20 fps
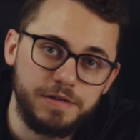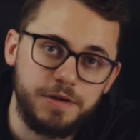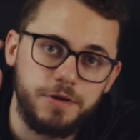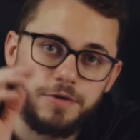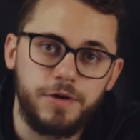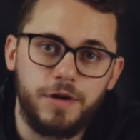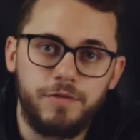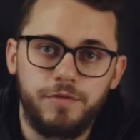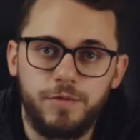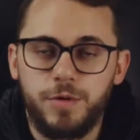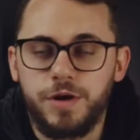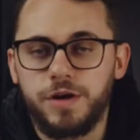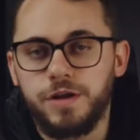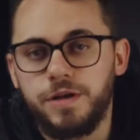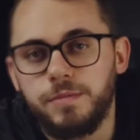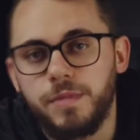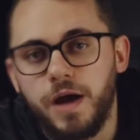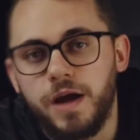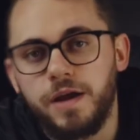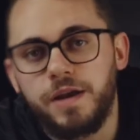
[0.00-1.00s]
it going, everybody?
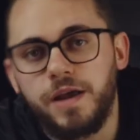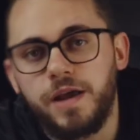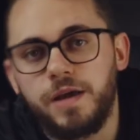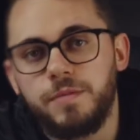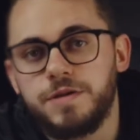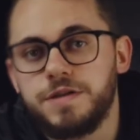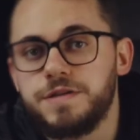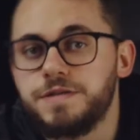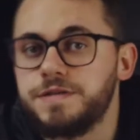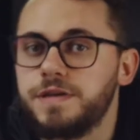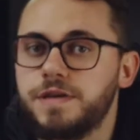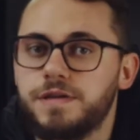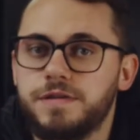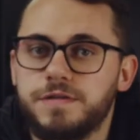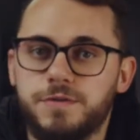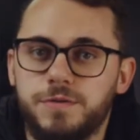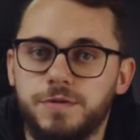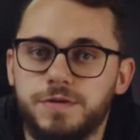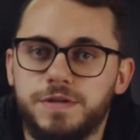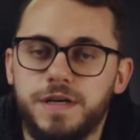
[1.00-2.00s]
My name is Dennis
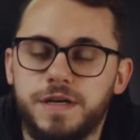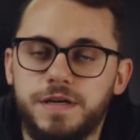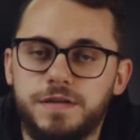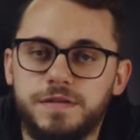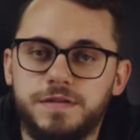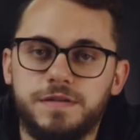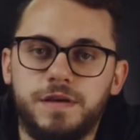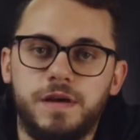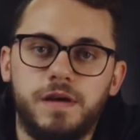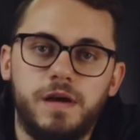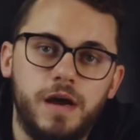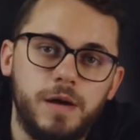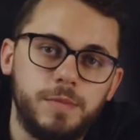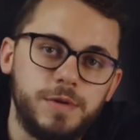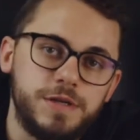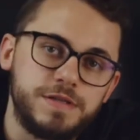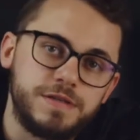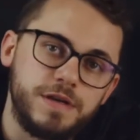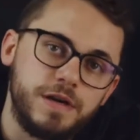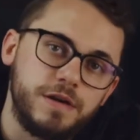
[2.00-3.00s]
Cortez. I'm a
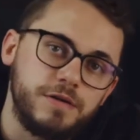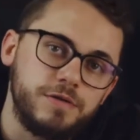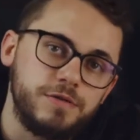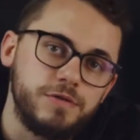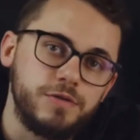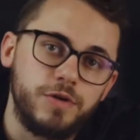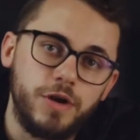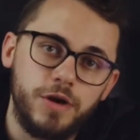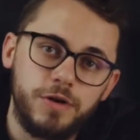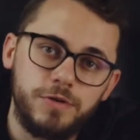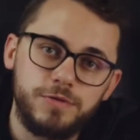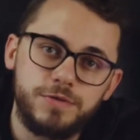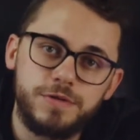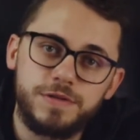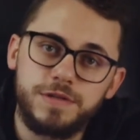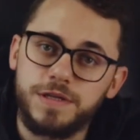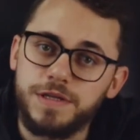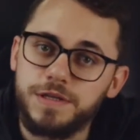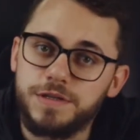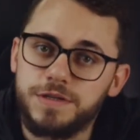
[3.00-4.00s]
designer who codes,
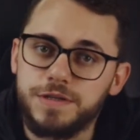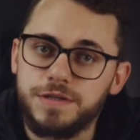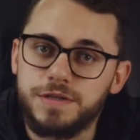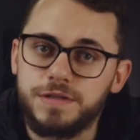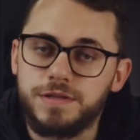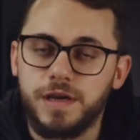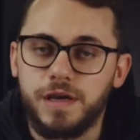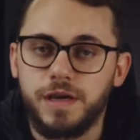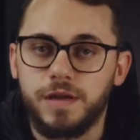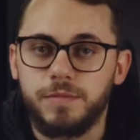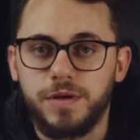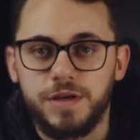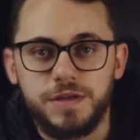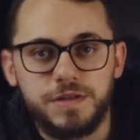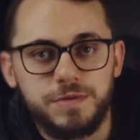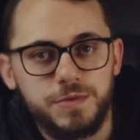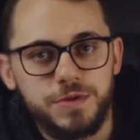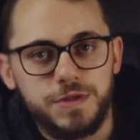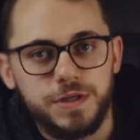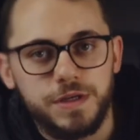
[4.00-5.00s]
teaches, and
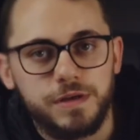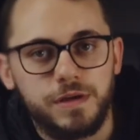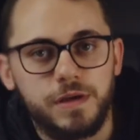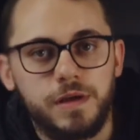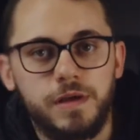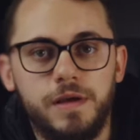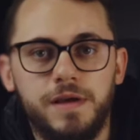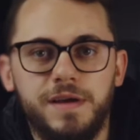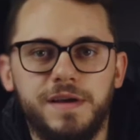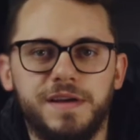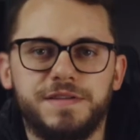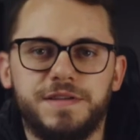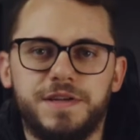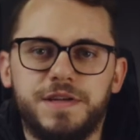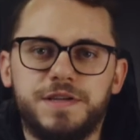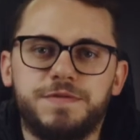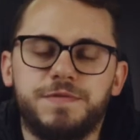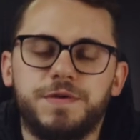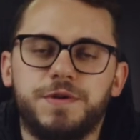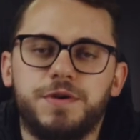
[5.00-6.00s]
makes music. In
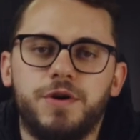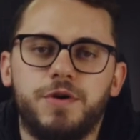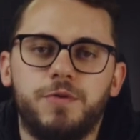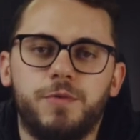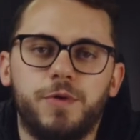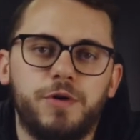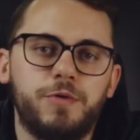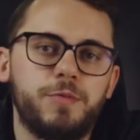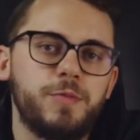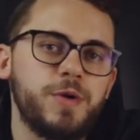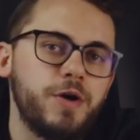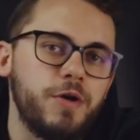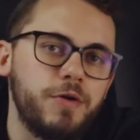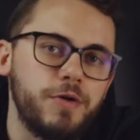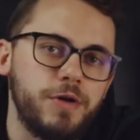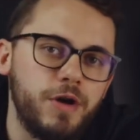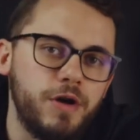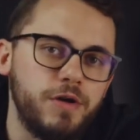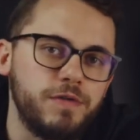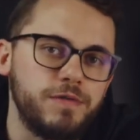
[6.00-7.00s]
today's video, we're going to be
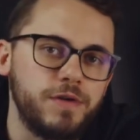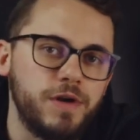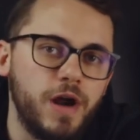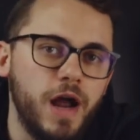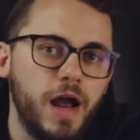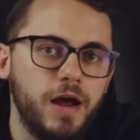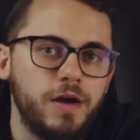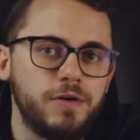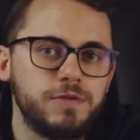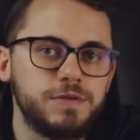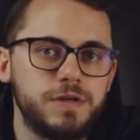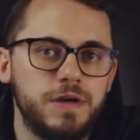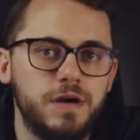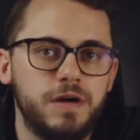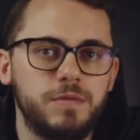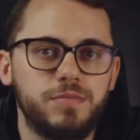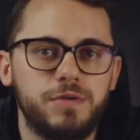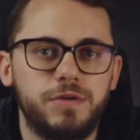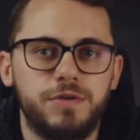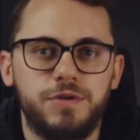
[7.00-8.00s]
going over how to
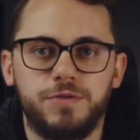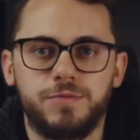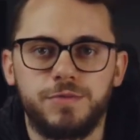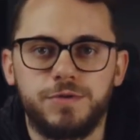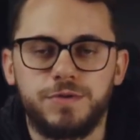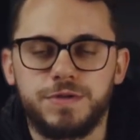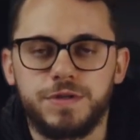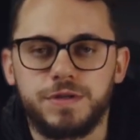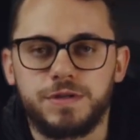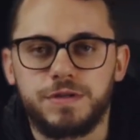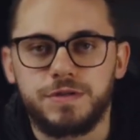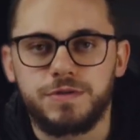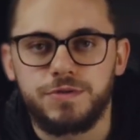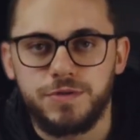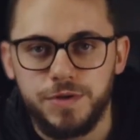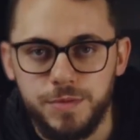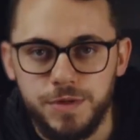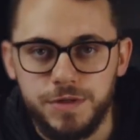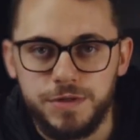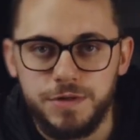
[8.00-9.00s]
upload your music to
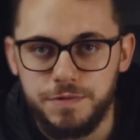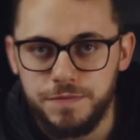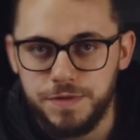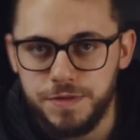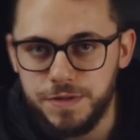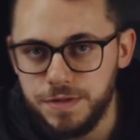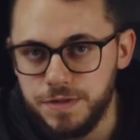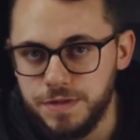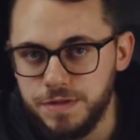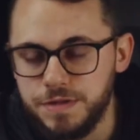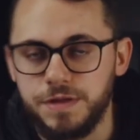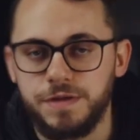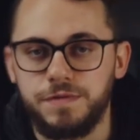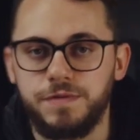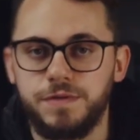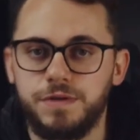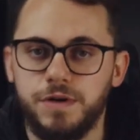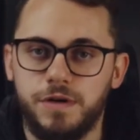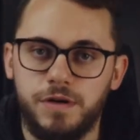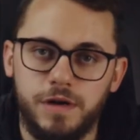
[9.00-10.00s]
streaming services if
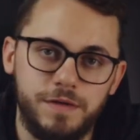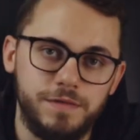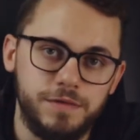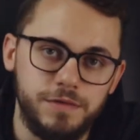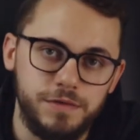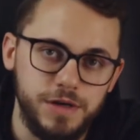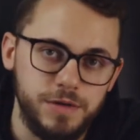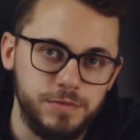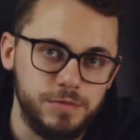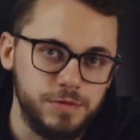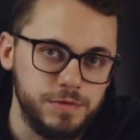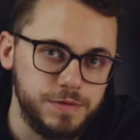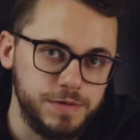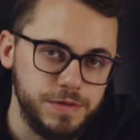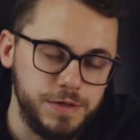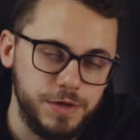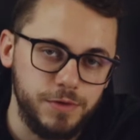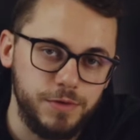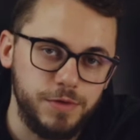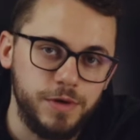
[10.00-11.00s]
you don't have a label.
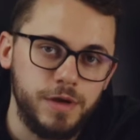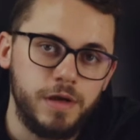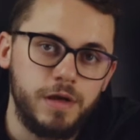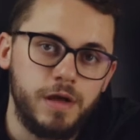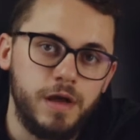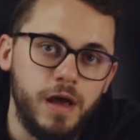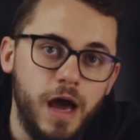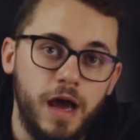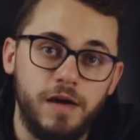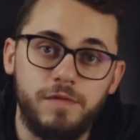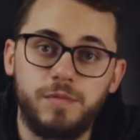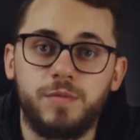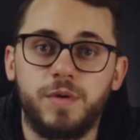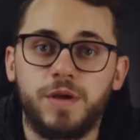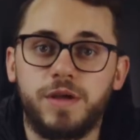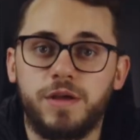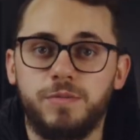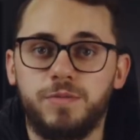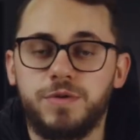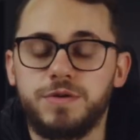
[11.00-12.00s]
So I've been
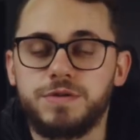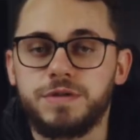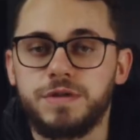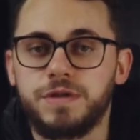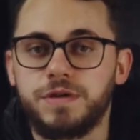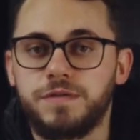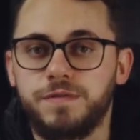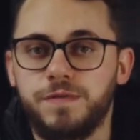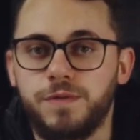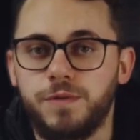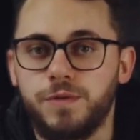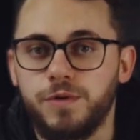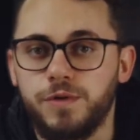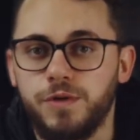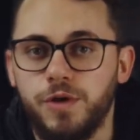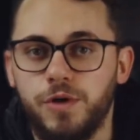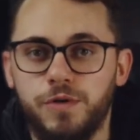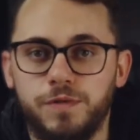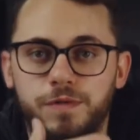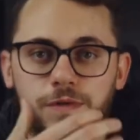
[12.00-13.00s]
making music
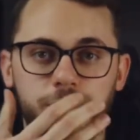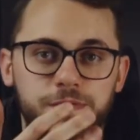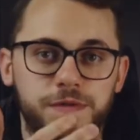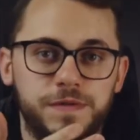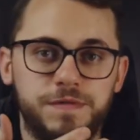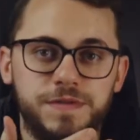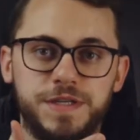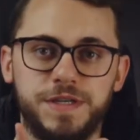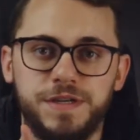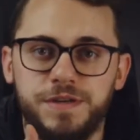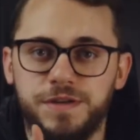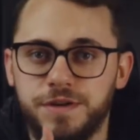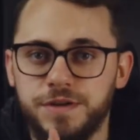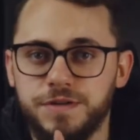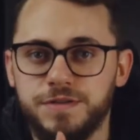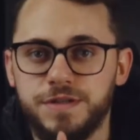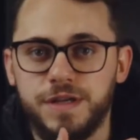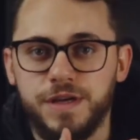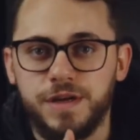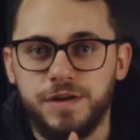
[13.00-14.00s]
for over 15
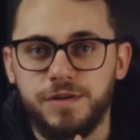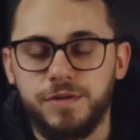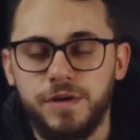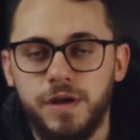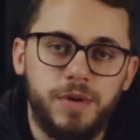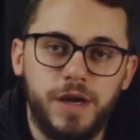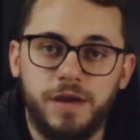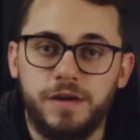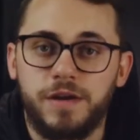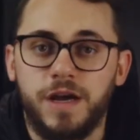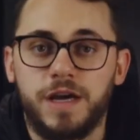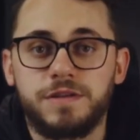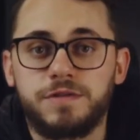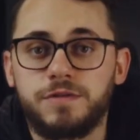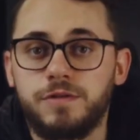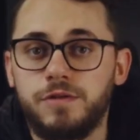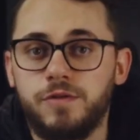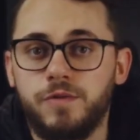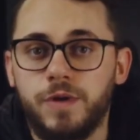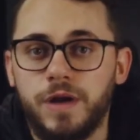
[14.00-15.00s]
years now. Back in high
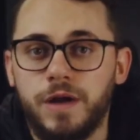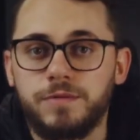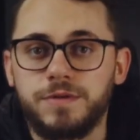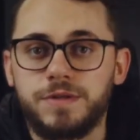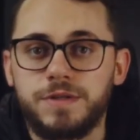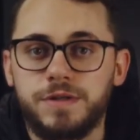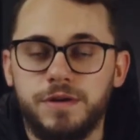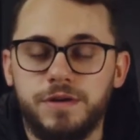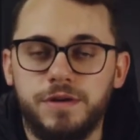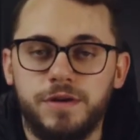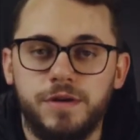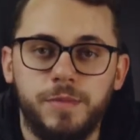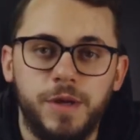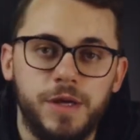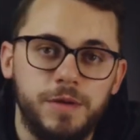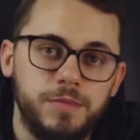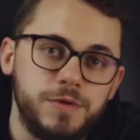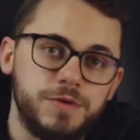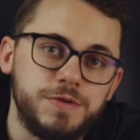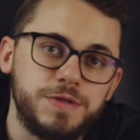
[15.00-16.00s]
school, when I was starting to make
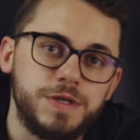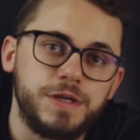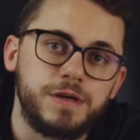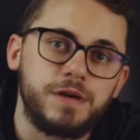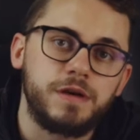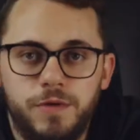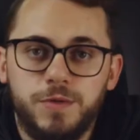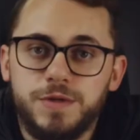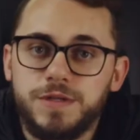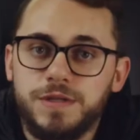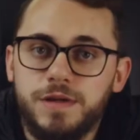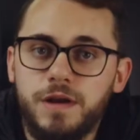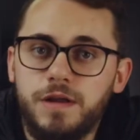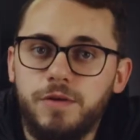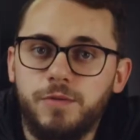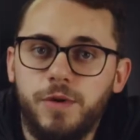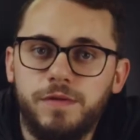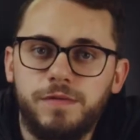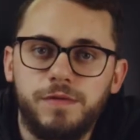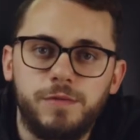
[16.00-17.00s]
music, there wasn't any
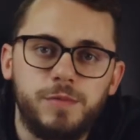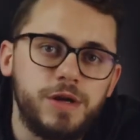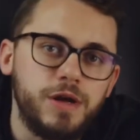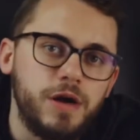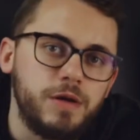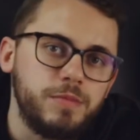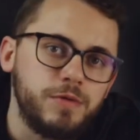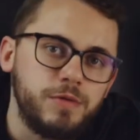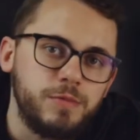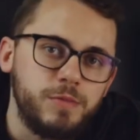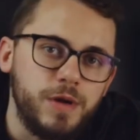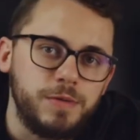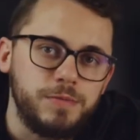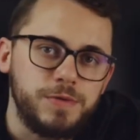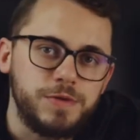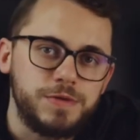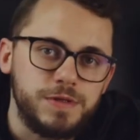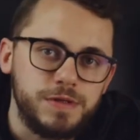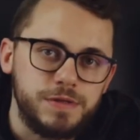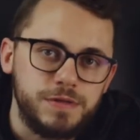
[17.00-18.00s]
way for me to upload my
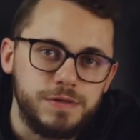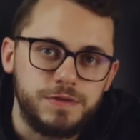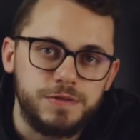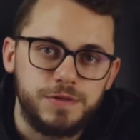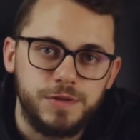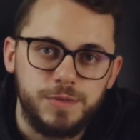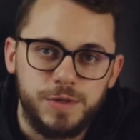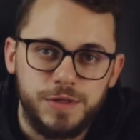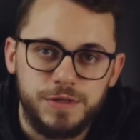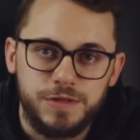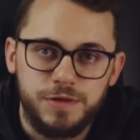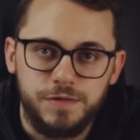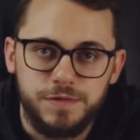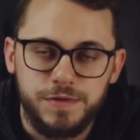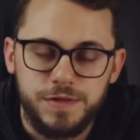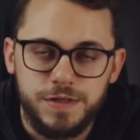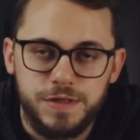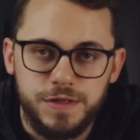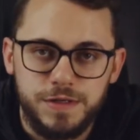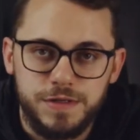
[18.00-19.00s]
music to streaming
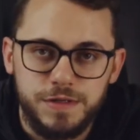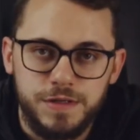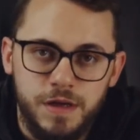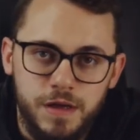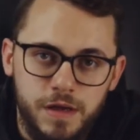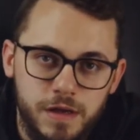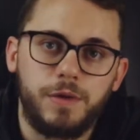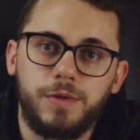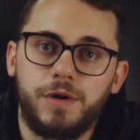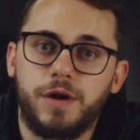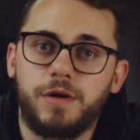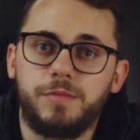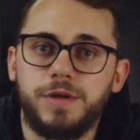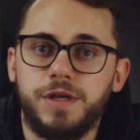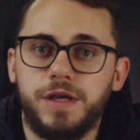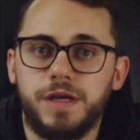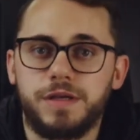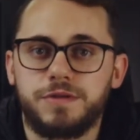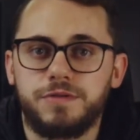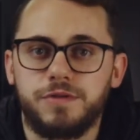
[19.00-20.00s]
services that would help me
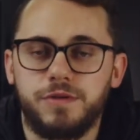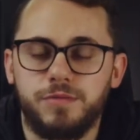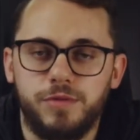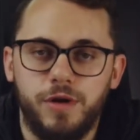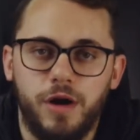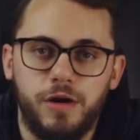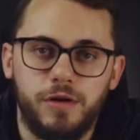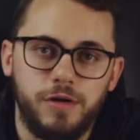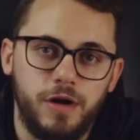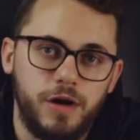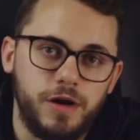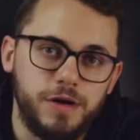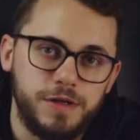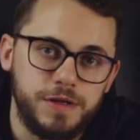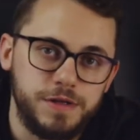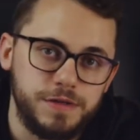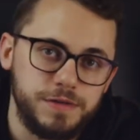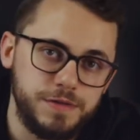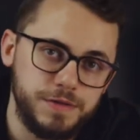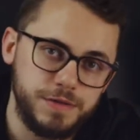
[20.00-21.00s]
get to a broader
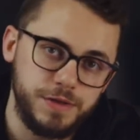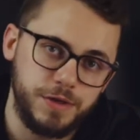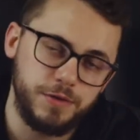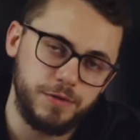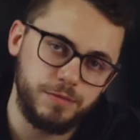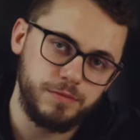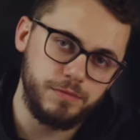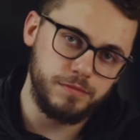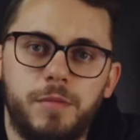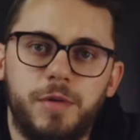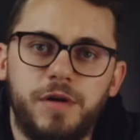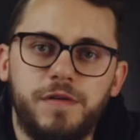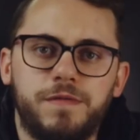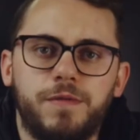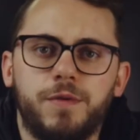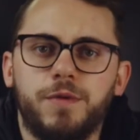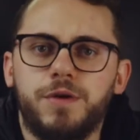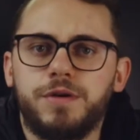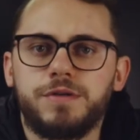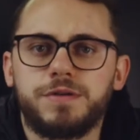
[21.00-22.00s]
audience. So about
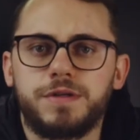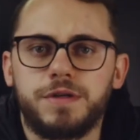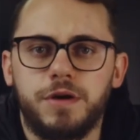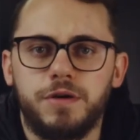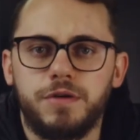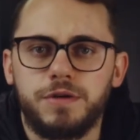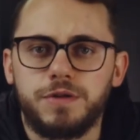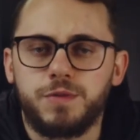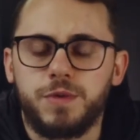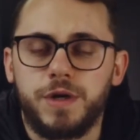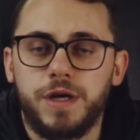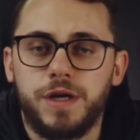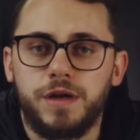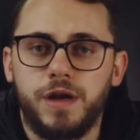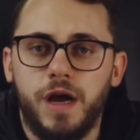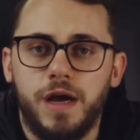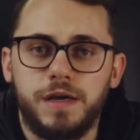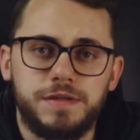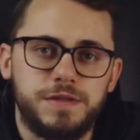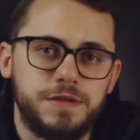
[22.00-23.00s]
4 years ago is when
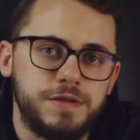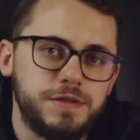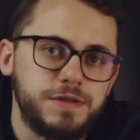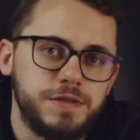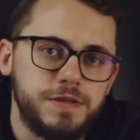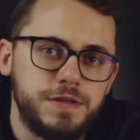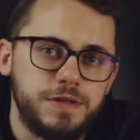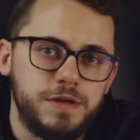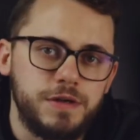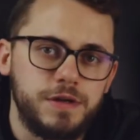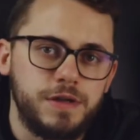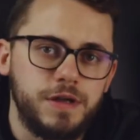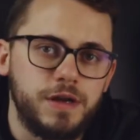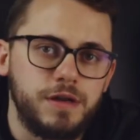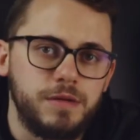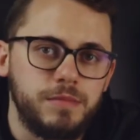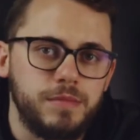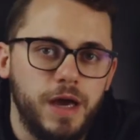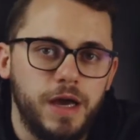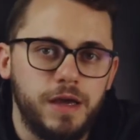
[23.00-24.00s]
I seriously started
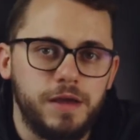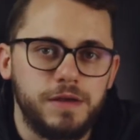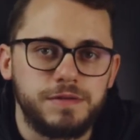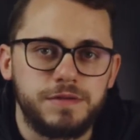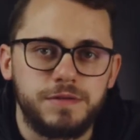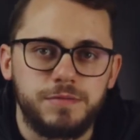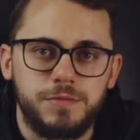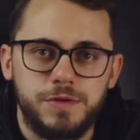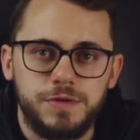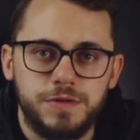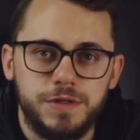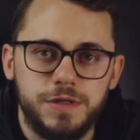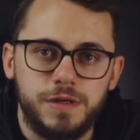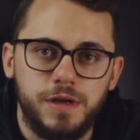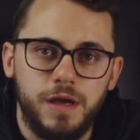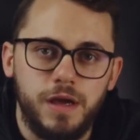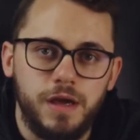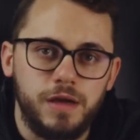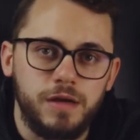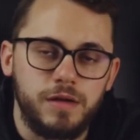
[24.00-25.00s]
getting back into music
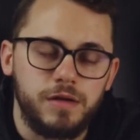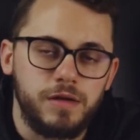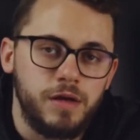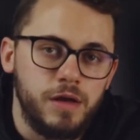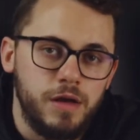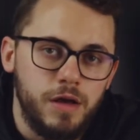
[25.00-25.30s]
and